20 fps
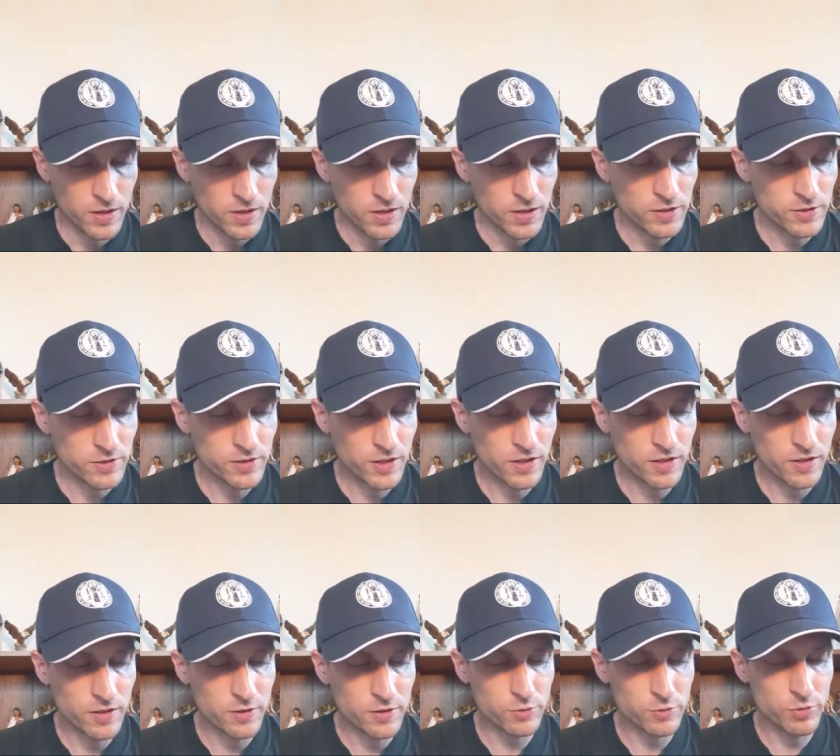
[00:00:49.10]
he said
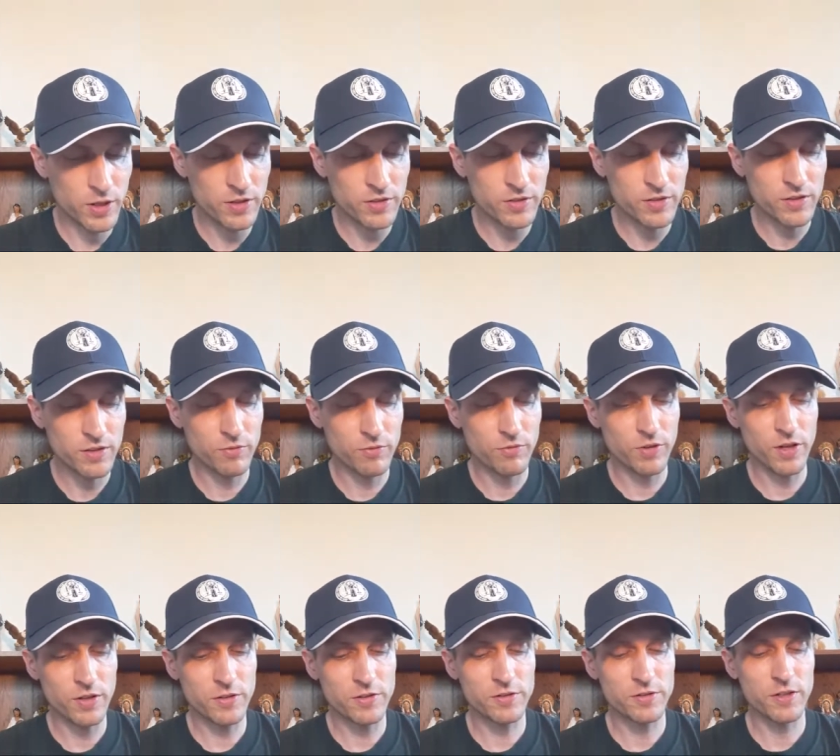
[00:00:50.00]
it is right to
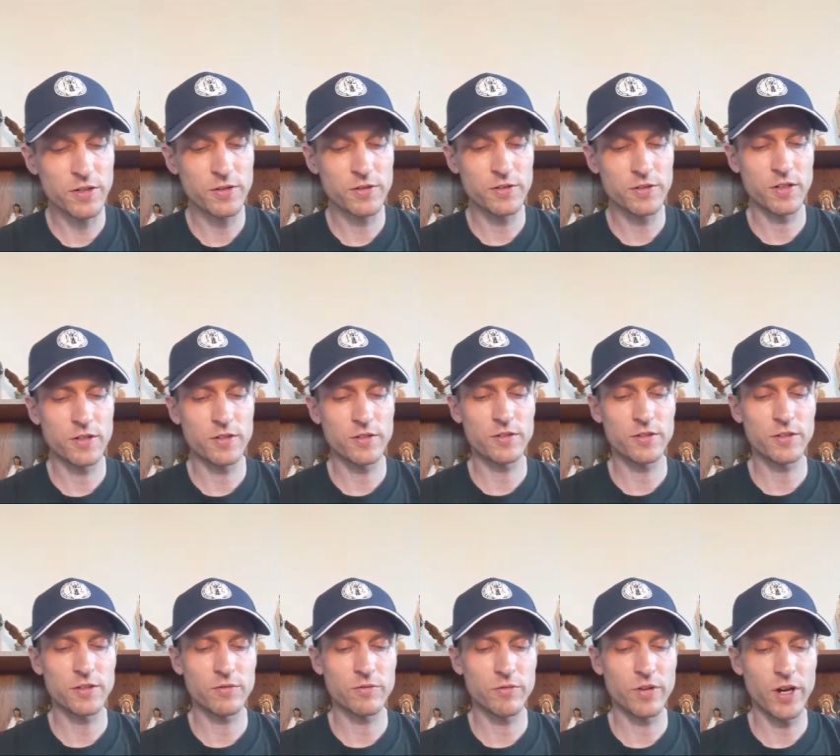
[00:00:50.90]
confess sins against
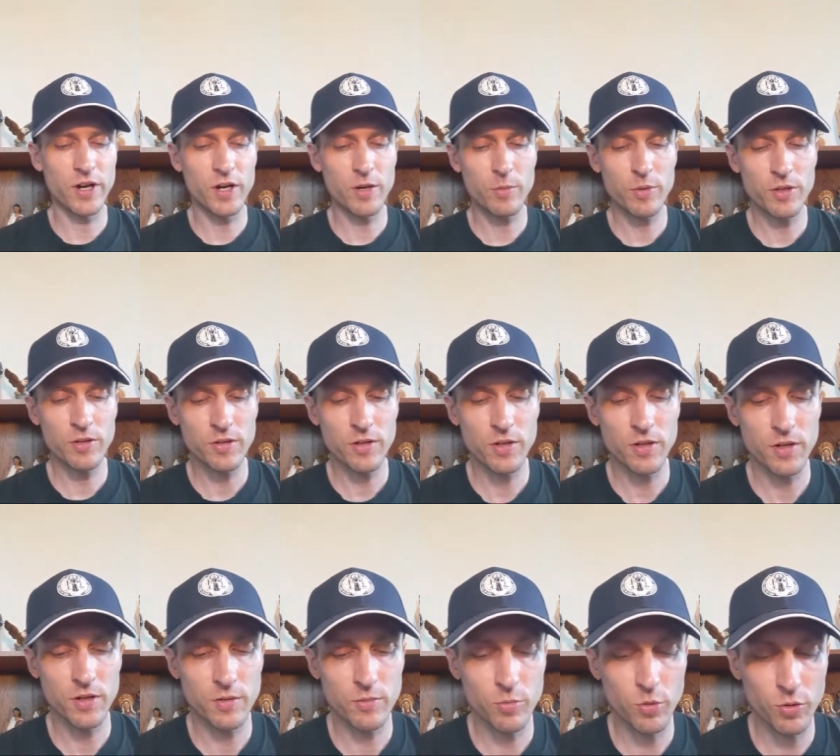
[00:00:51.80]
the environment,
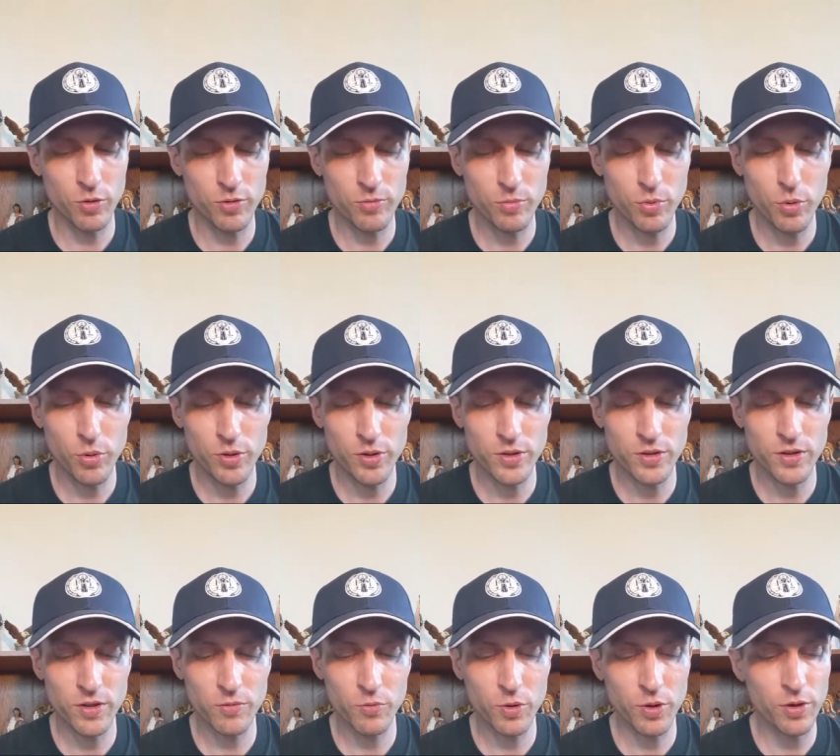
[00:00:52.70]
more important
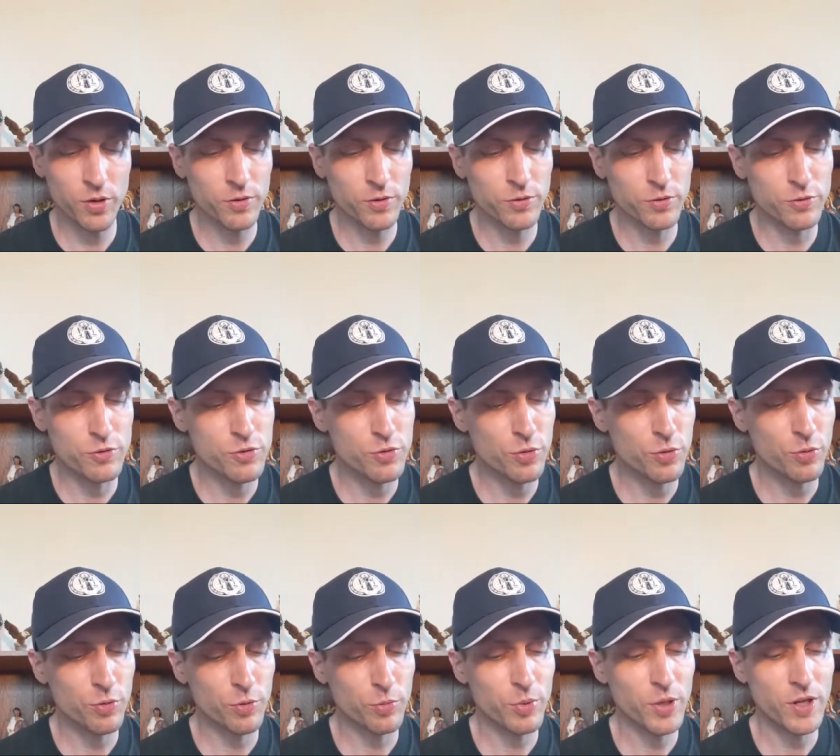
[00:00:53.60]
than words or true
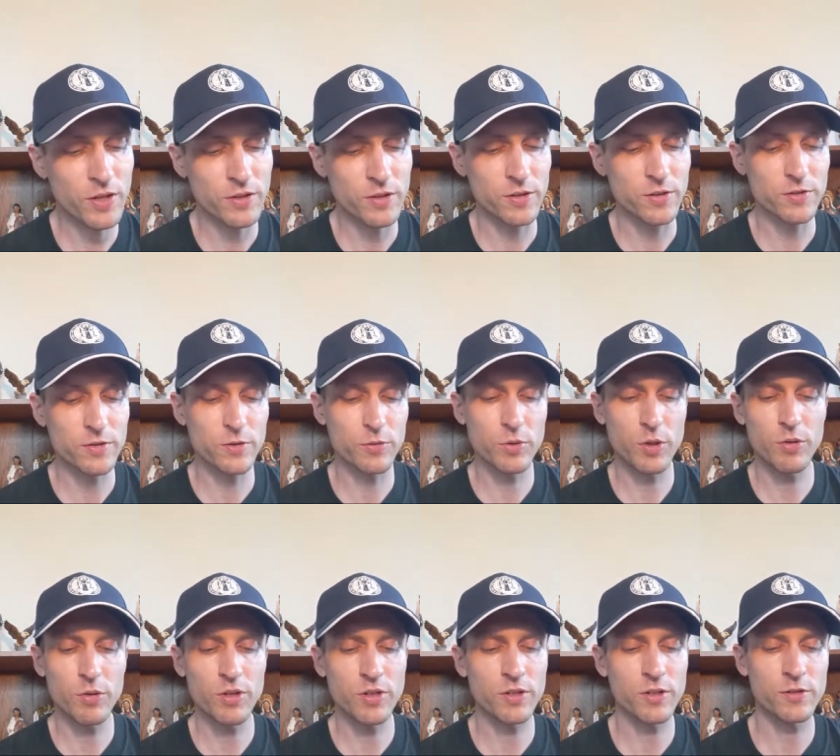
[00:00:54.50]
repentance, the
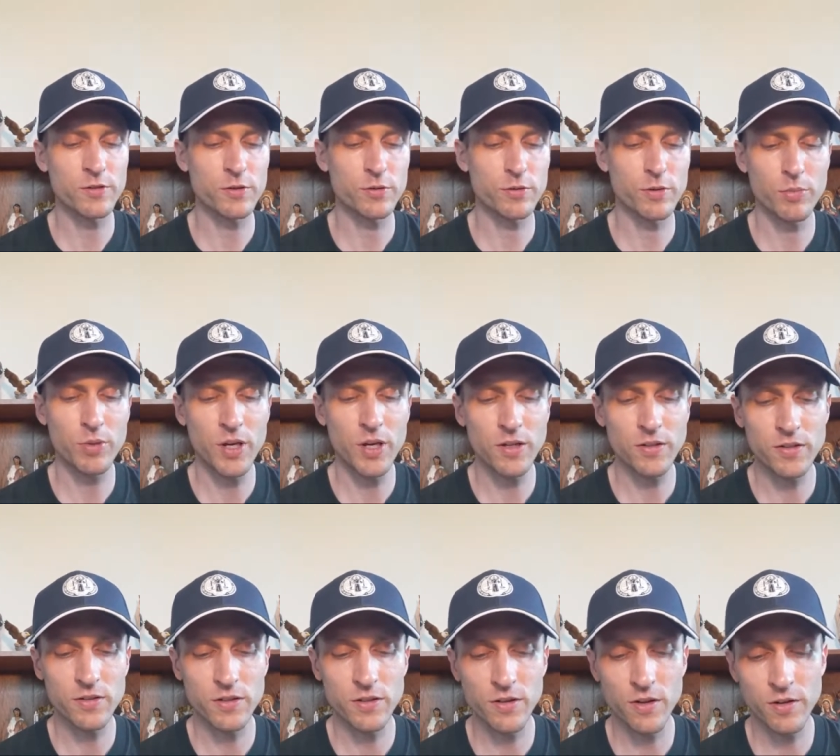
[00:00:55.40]
willingness to repent
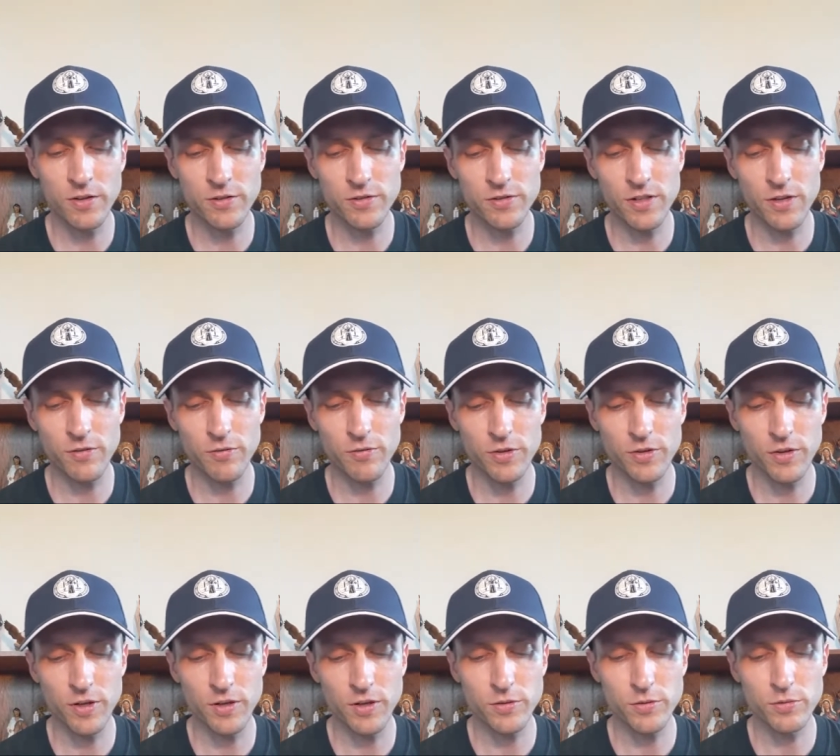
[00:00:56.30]
and the honest effort
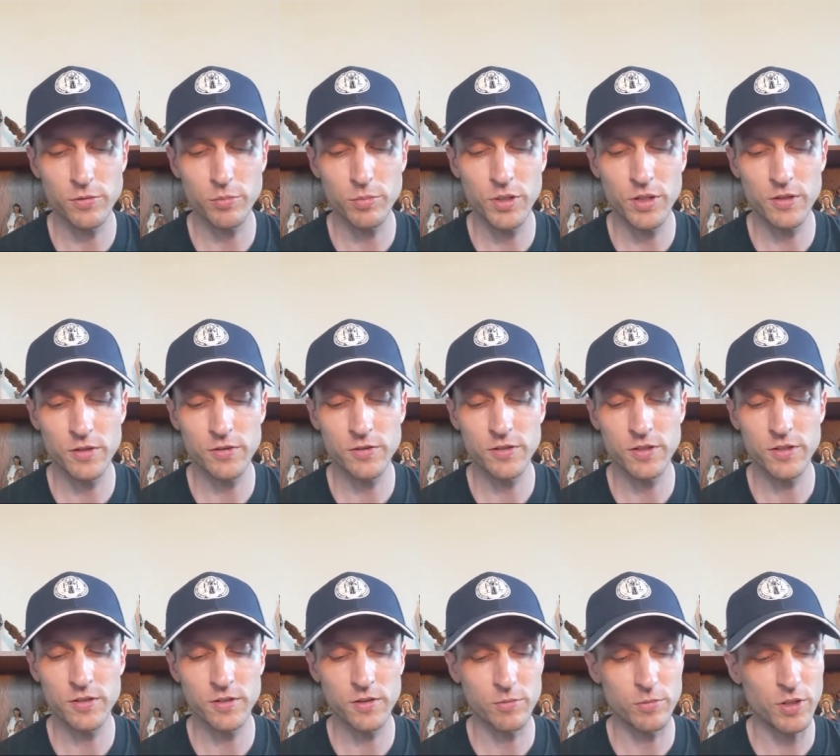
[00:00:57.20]
not to repeat a
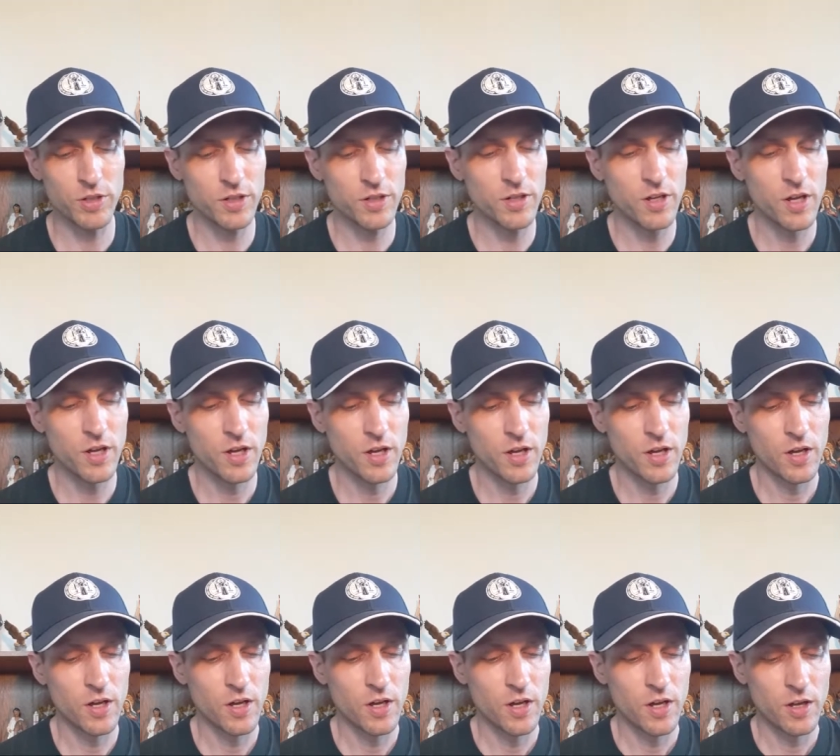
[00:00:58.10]
sin committed.
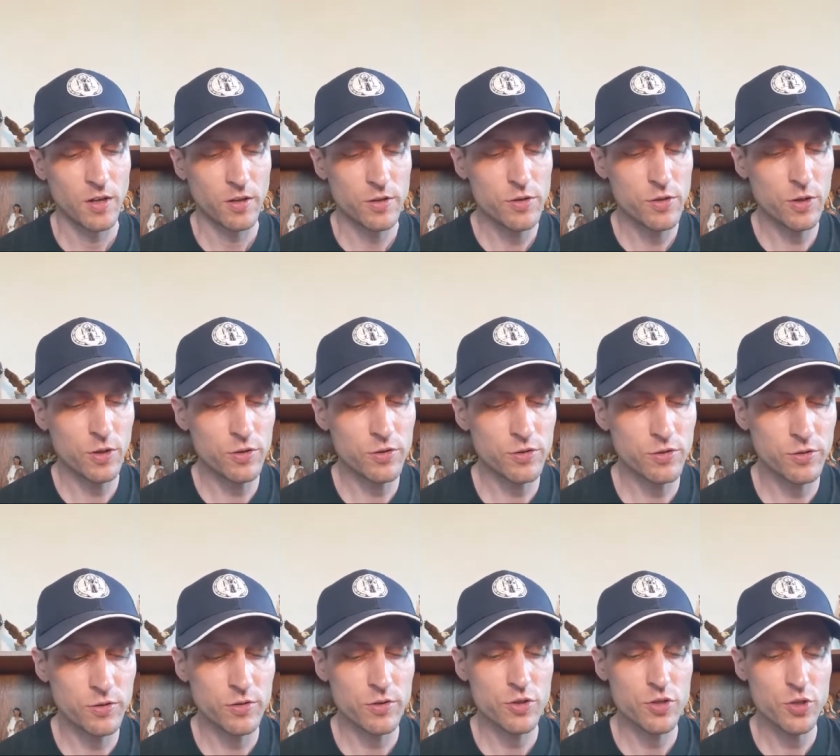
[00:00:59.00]
The church
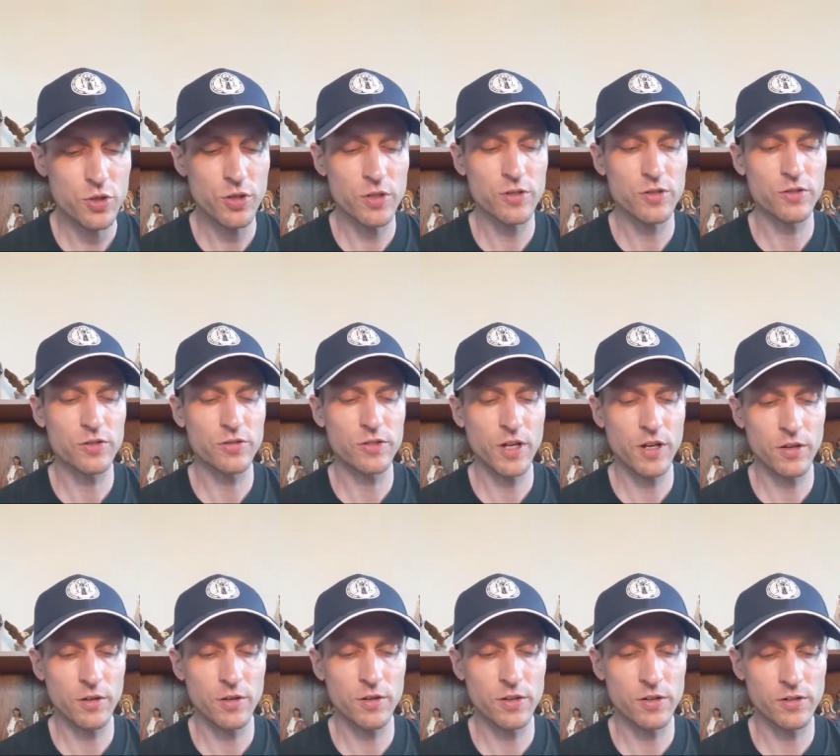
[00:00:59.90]
should set a
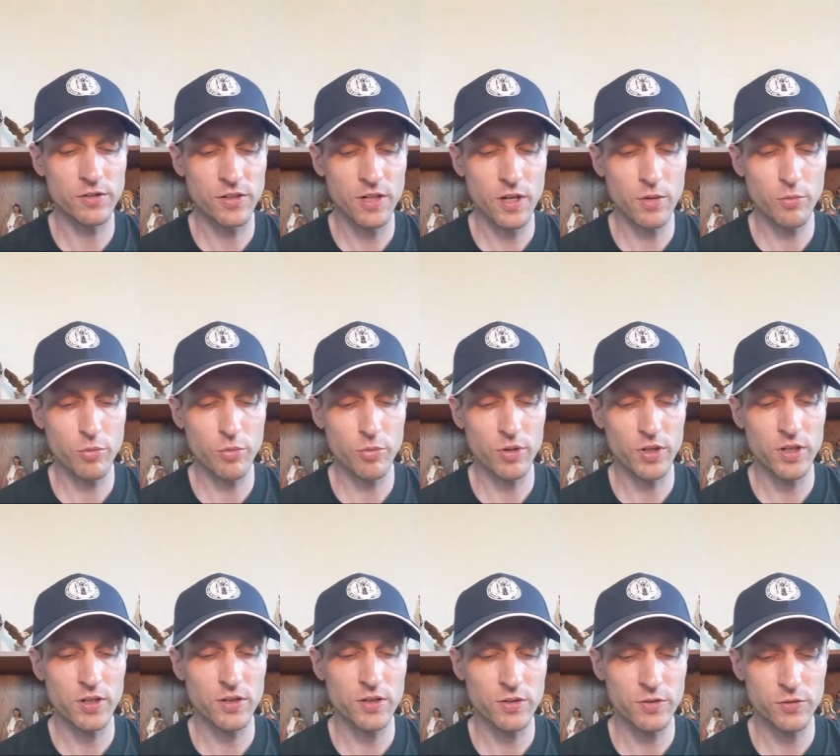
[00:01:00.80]
good example
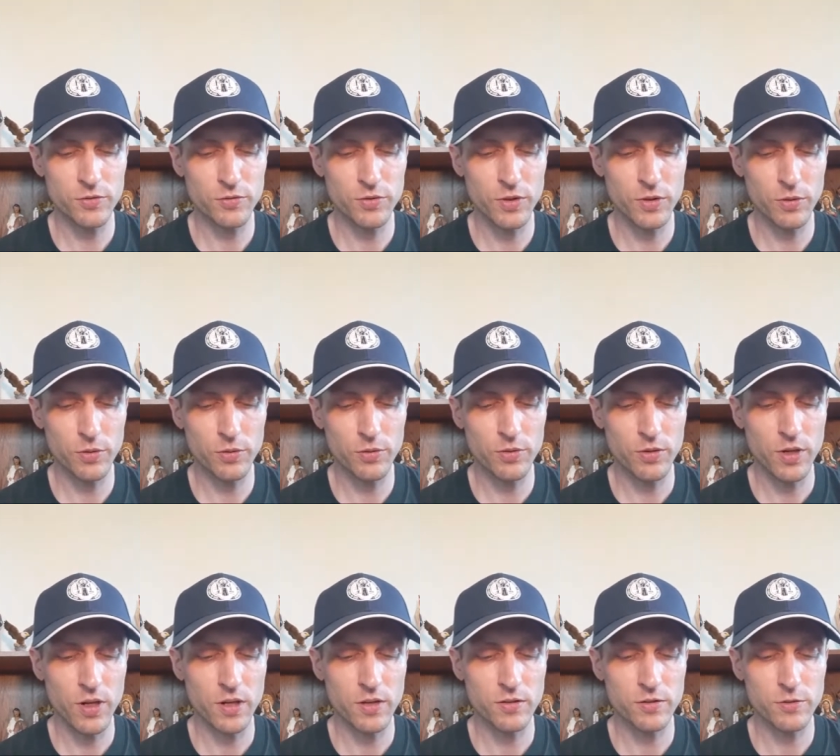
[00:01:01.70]
in this field
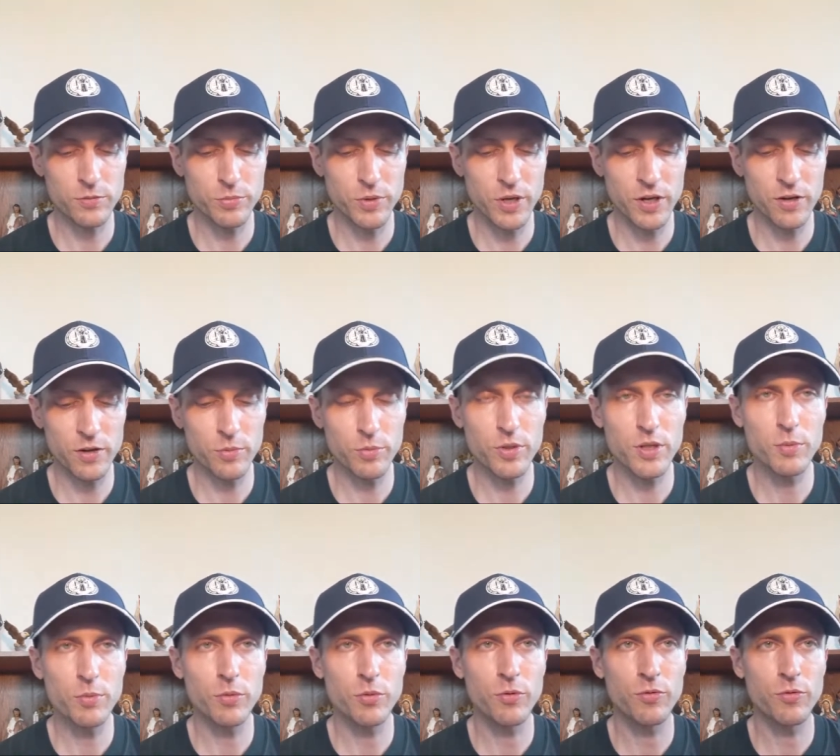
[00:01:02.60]
and inspire
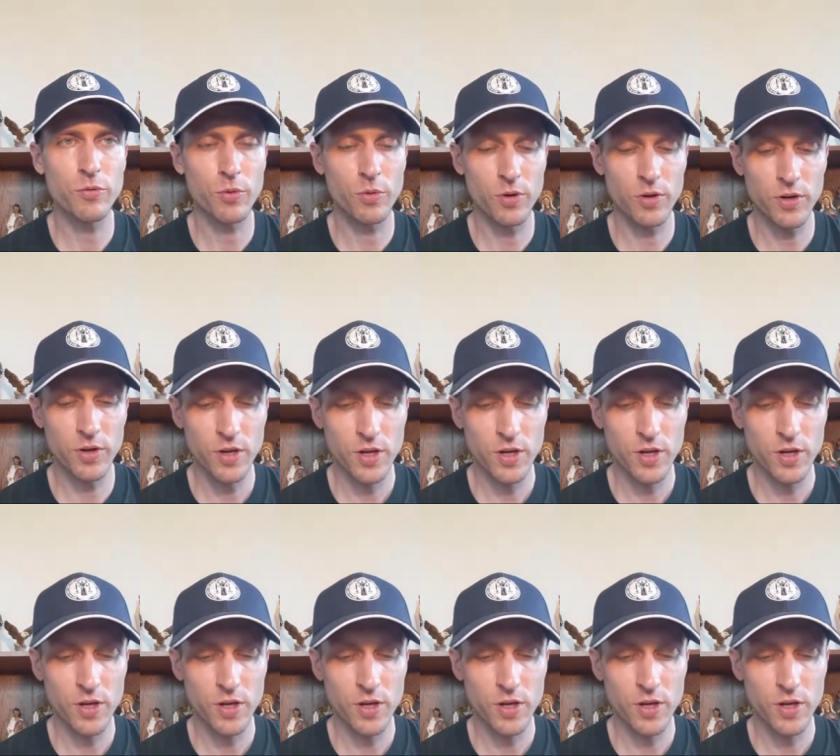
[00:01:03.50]
people for